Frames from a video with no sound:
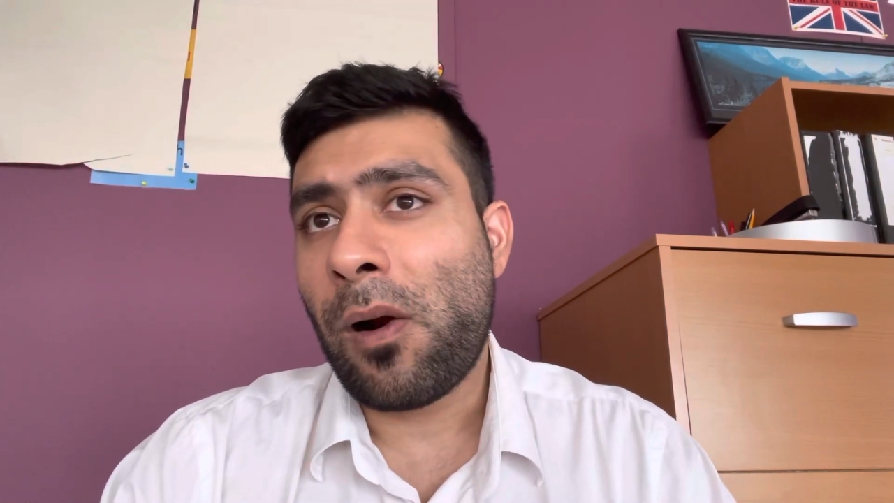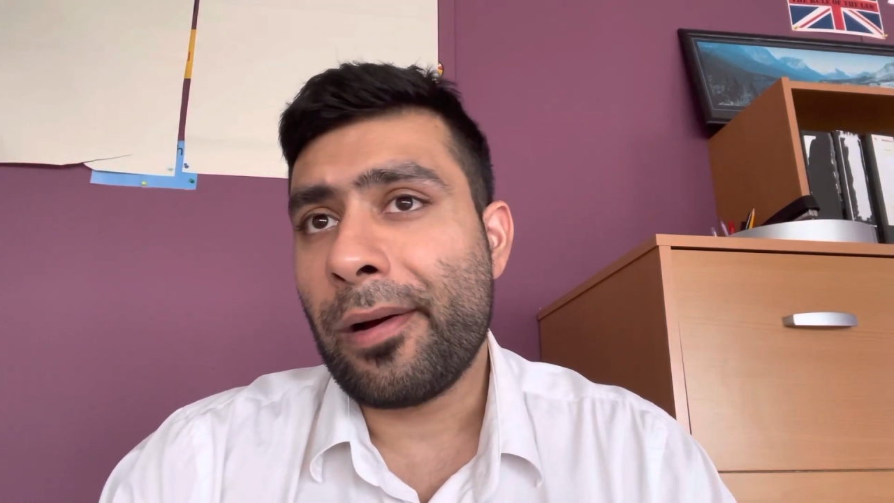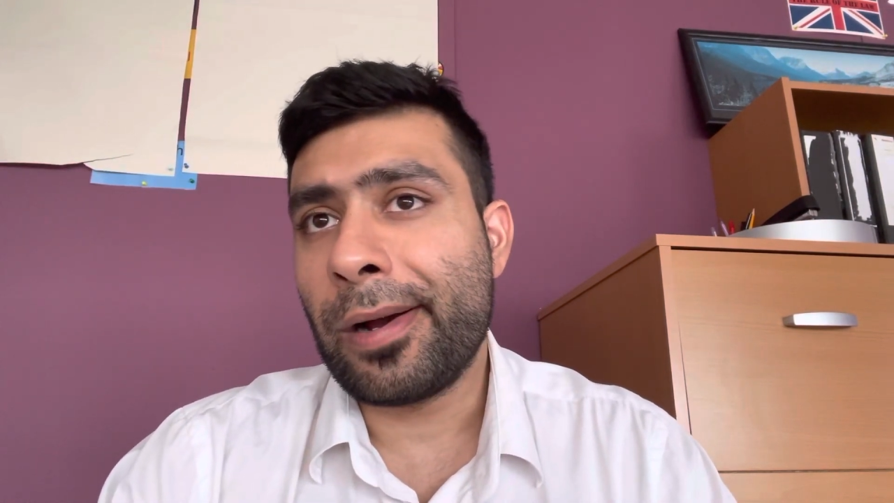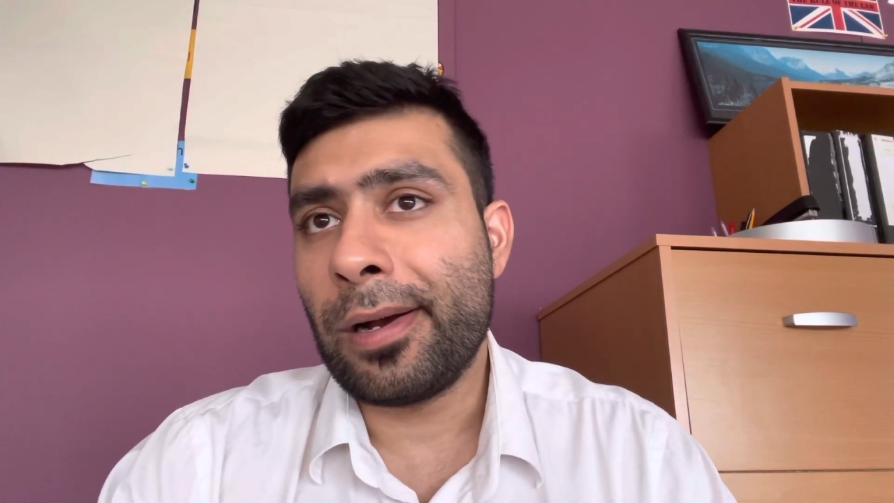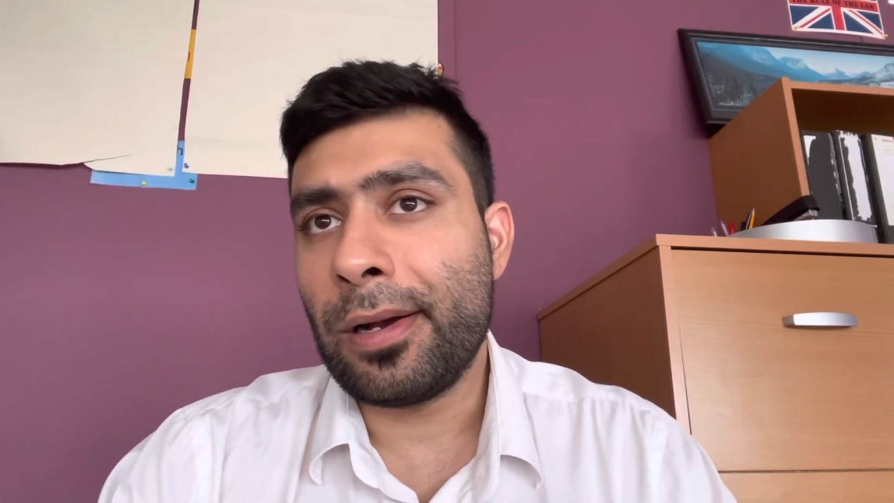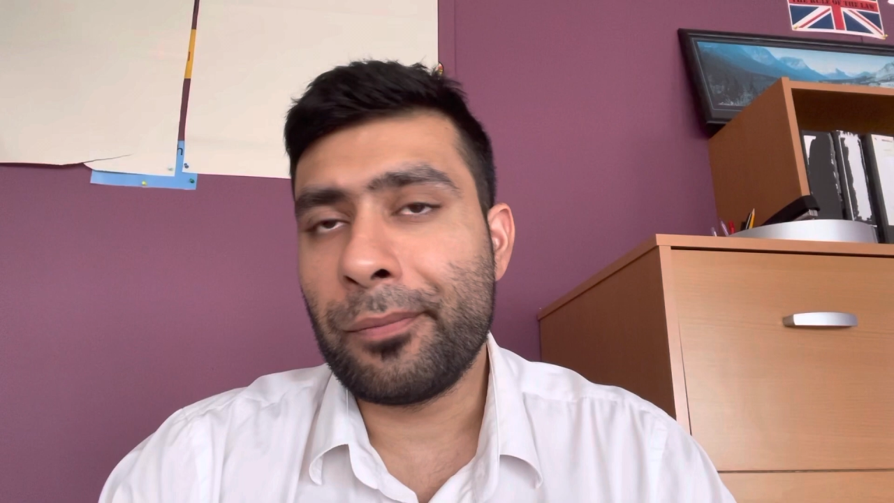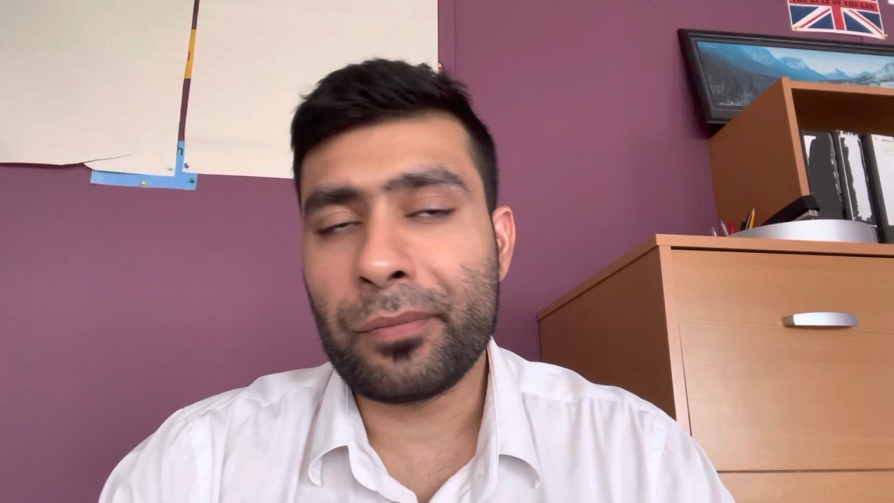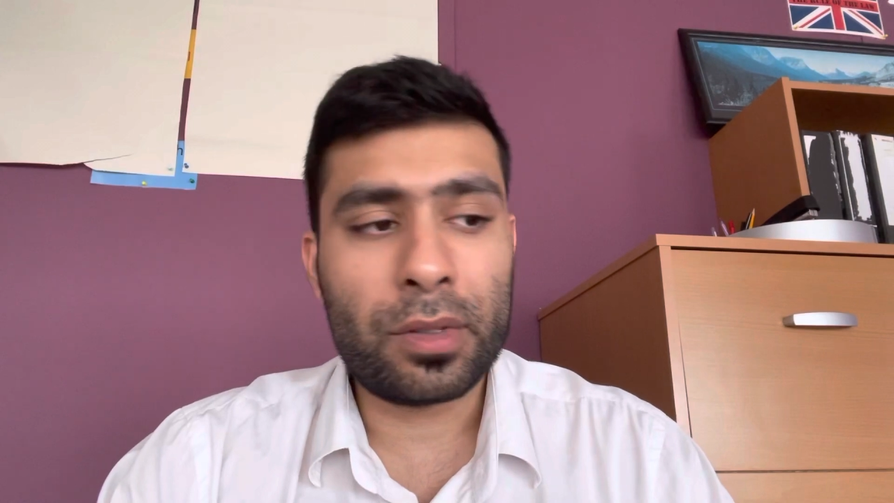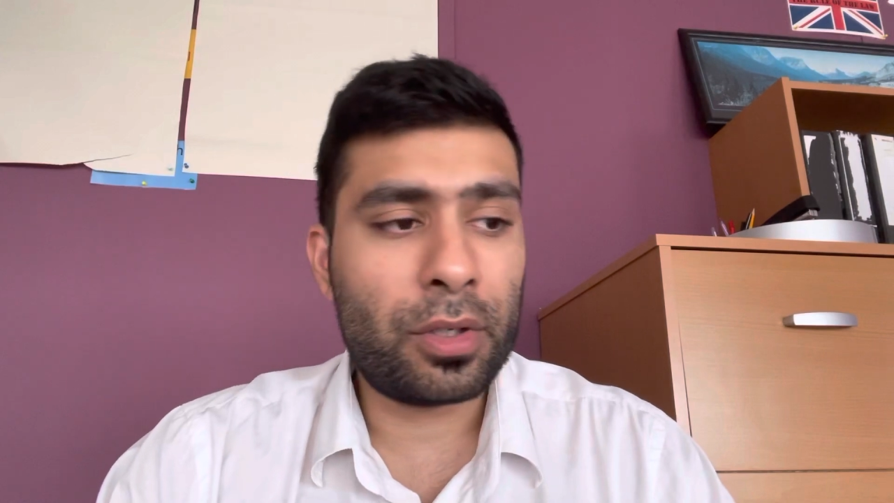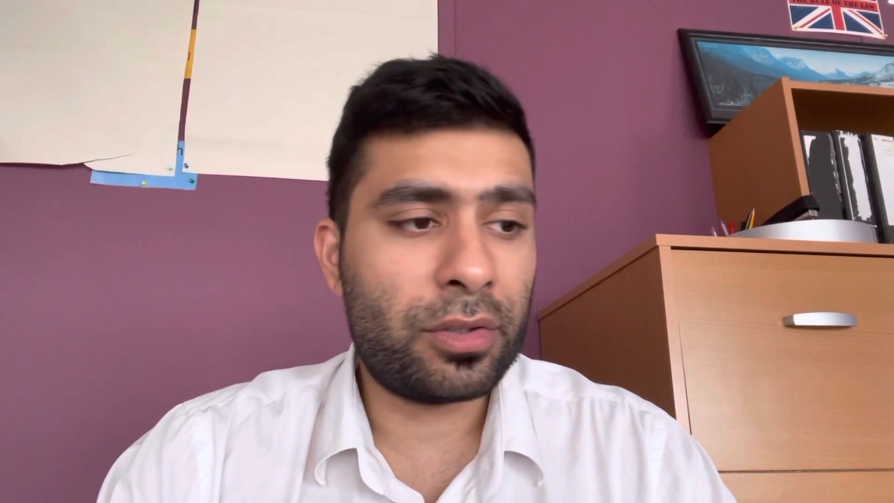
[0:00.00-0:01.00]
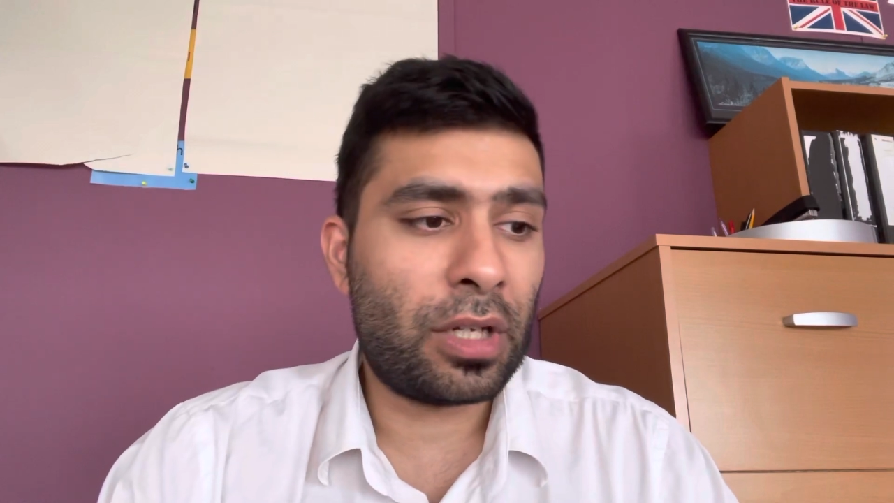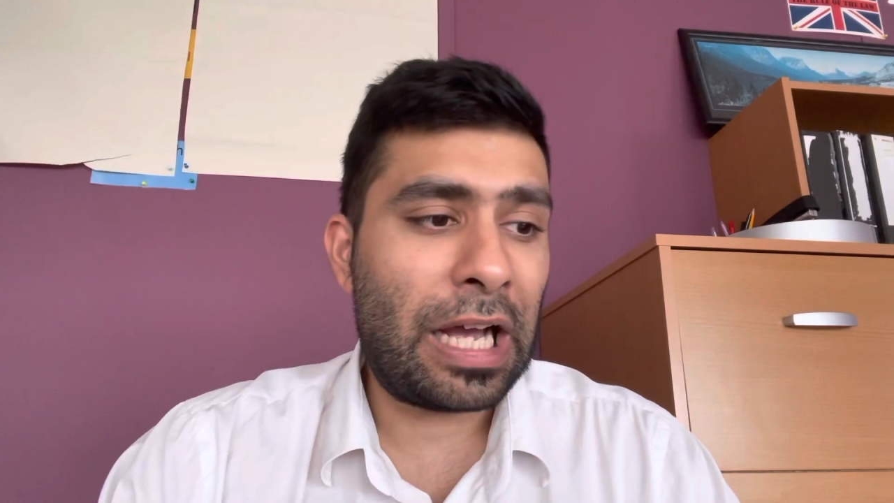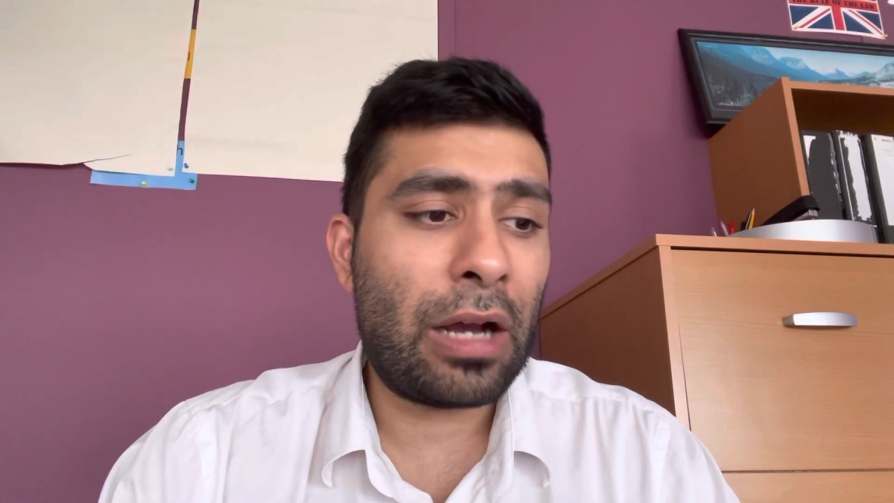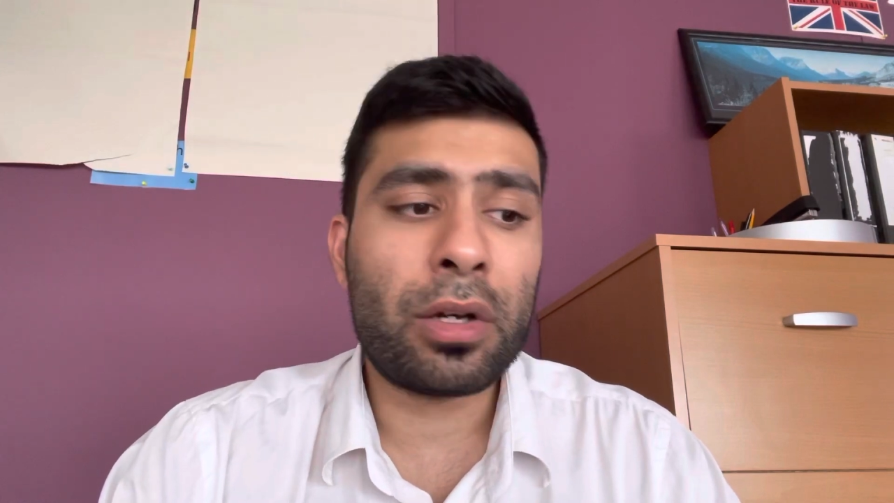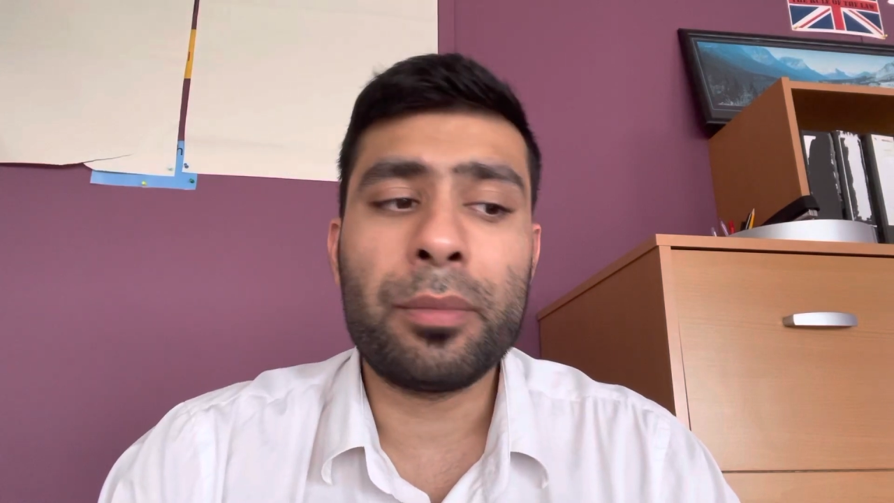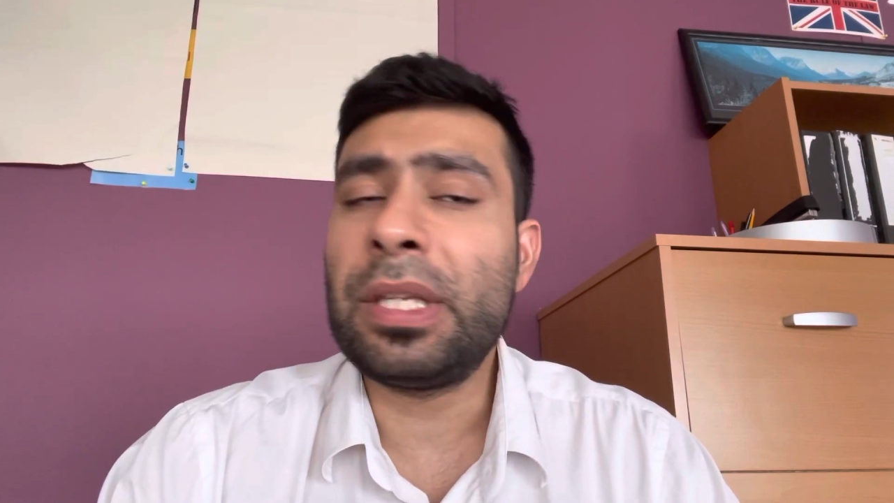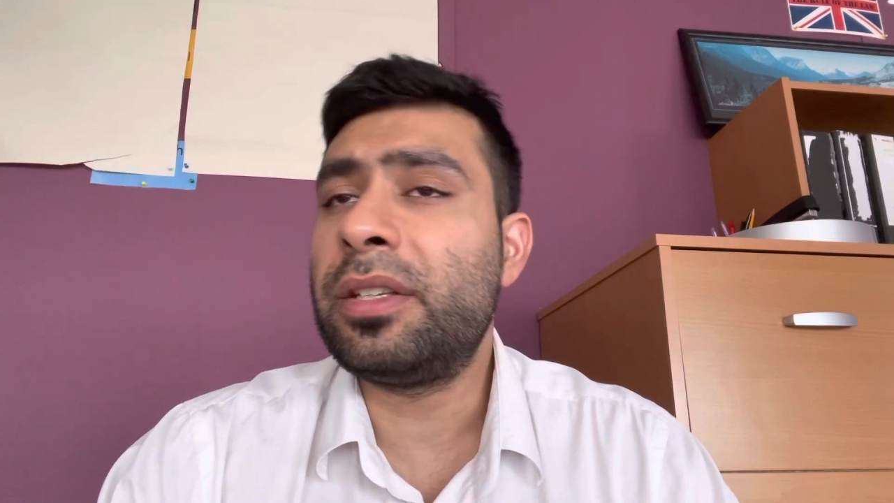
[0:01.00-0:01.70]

Because how come he